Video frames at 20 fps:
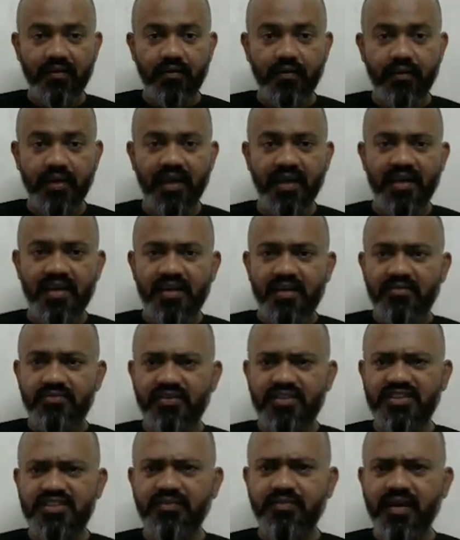Okay,
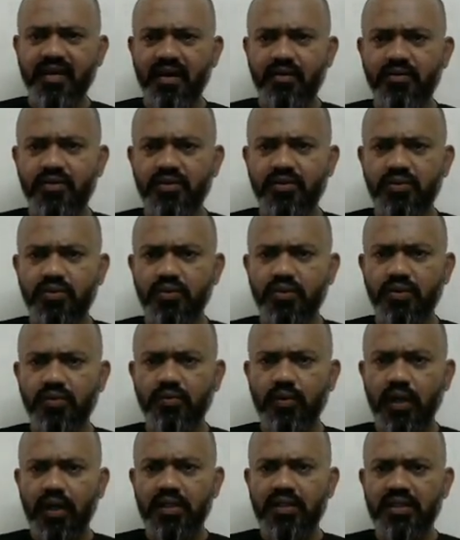first we have to know
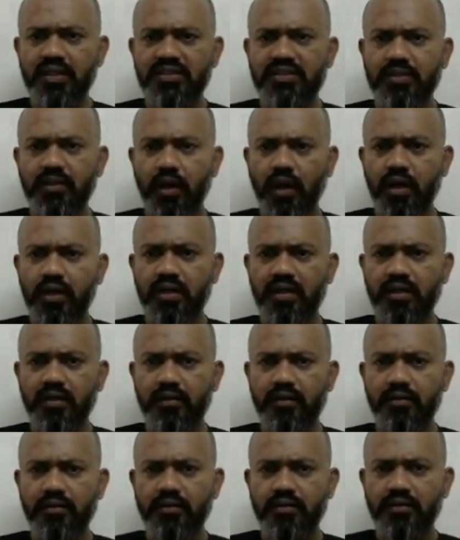what is
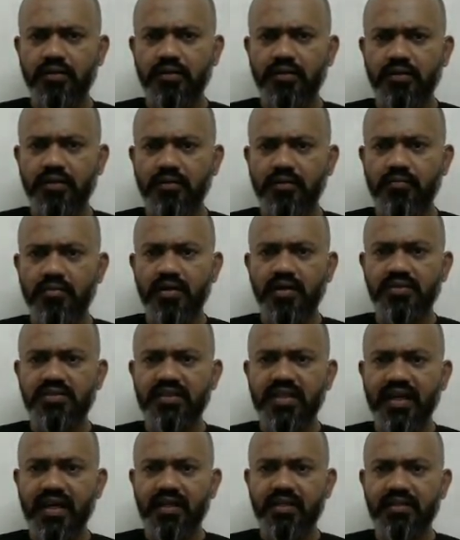torque, because
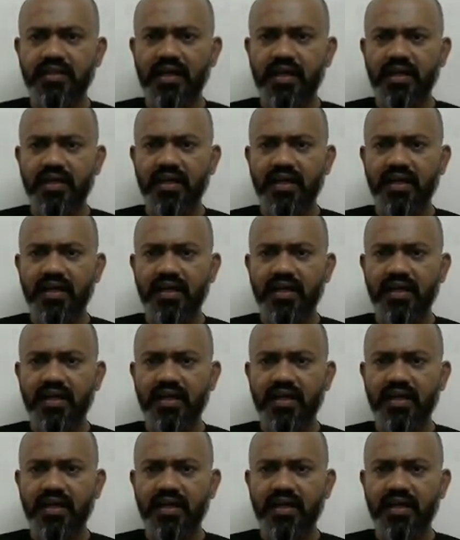they are